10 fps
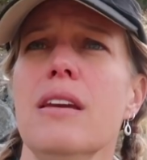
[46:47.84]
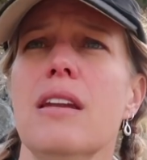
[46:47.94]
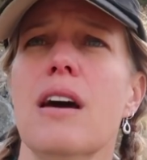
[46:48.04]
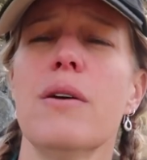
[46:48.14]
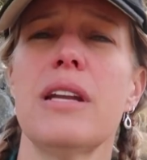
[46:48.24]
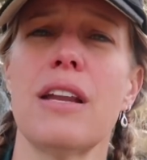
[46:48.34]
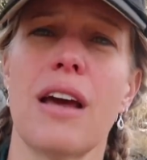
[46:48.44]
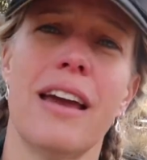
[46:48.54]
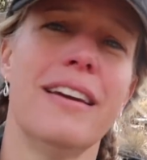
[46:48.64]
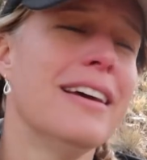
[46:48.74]
You know, and I,
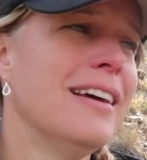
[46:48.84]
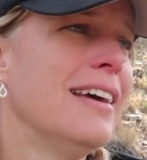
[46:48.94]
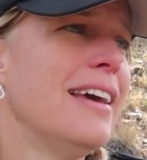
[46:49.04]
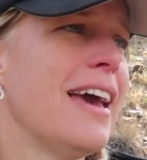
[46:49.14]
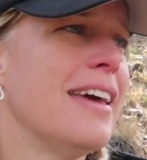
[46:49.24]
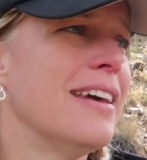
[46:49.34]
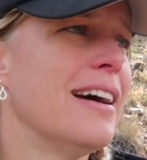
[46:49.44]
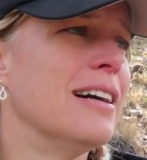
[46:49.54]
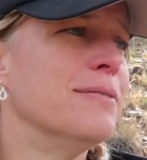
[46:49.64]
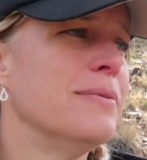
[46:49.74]
I and,
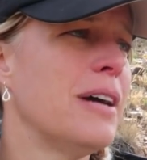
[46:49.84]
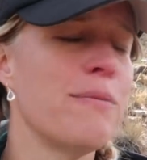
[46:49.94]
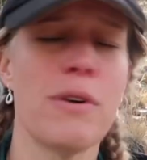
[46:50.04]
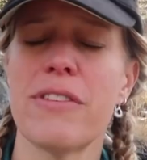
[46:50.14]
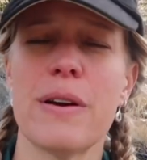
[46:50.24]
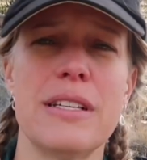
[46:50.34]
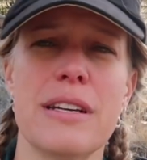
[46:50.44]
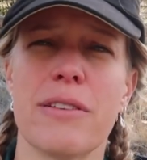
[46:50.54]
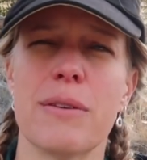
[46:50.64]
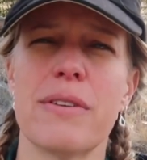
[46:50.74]
um, and we're very different.